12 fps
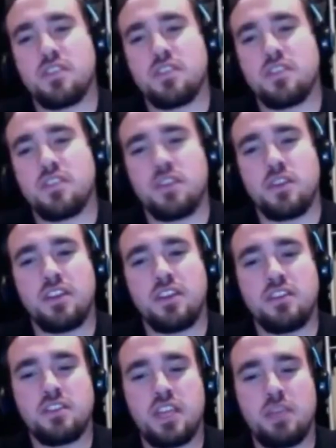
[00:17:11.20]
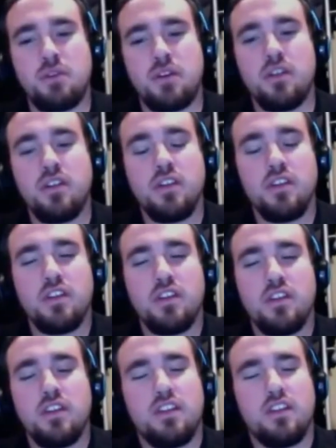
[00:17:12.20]
a big hit that just came out.
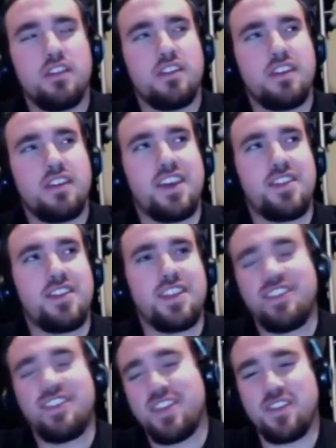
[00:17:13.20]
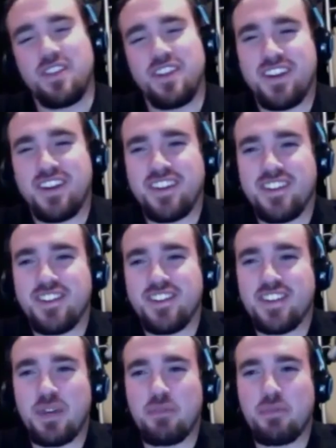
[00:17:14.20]
I can't think of the name right now. I'm gonna have to look
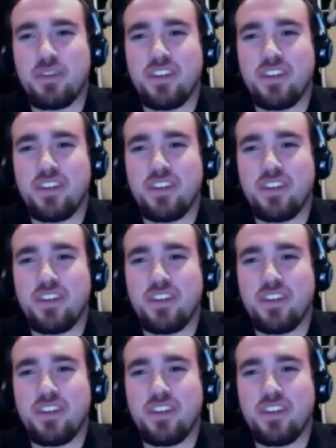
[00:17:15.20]
it up. But